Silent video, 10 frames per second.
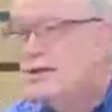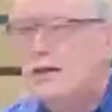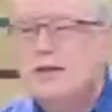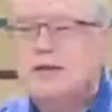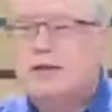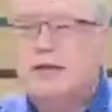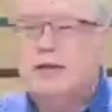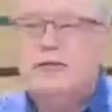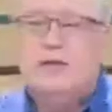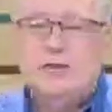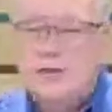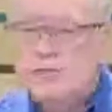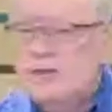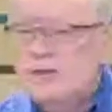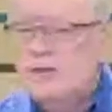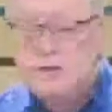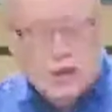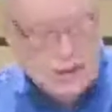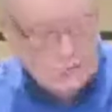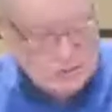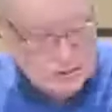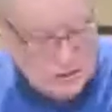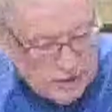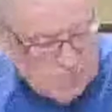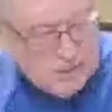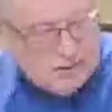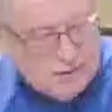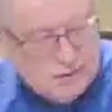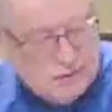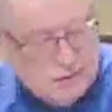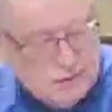all of a sudden this young man stopped coming to